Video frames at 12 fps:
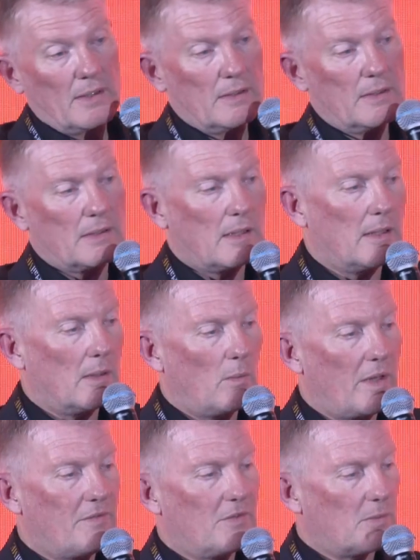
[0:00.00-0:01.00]
And
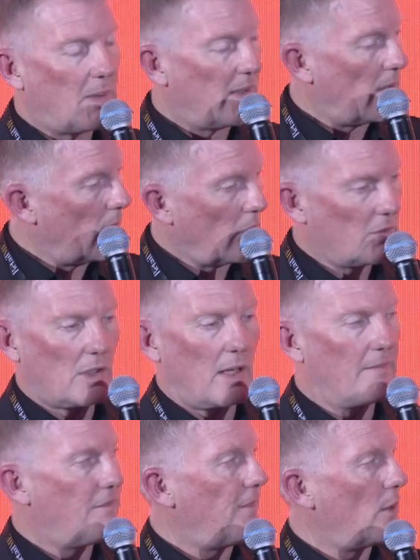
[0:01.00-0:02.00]
we've spent a lot of
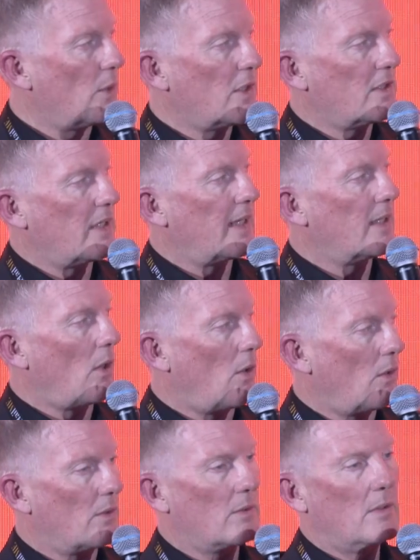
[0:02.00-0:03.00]
time focusing
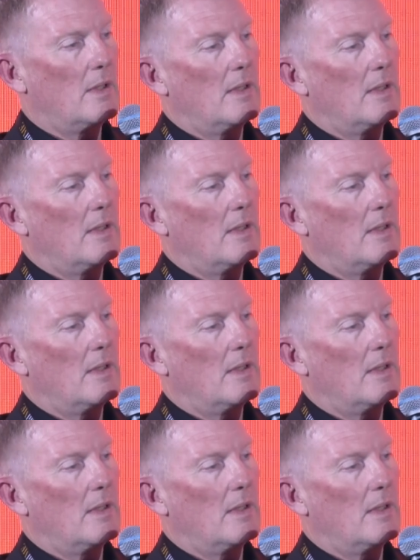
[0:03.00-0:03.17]
on